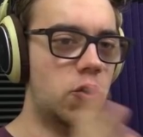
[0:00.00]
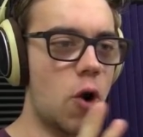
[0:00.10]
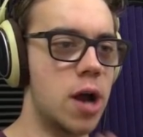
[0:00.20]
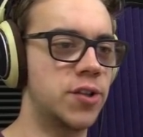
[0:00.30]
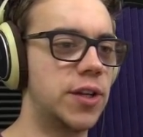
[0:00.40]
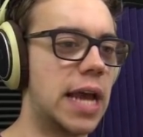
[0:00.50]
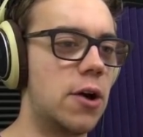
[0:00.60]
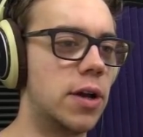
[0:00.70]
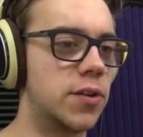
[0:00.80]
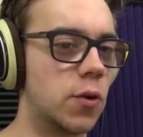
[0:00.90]
crossing
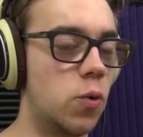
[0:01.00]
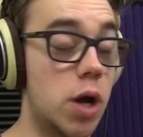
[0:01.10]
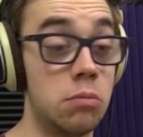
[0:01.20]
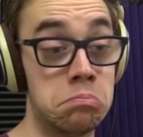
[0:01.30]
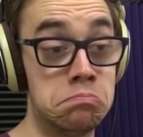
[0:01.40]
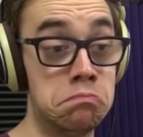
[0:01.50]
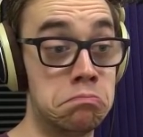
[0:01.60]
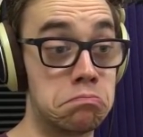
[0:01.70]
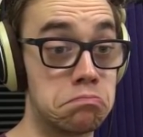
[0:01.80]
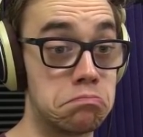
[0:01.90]
out is the
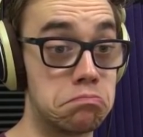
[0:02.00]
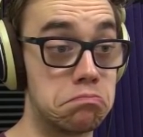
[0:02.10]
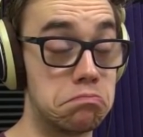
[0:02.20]
one...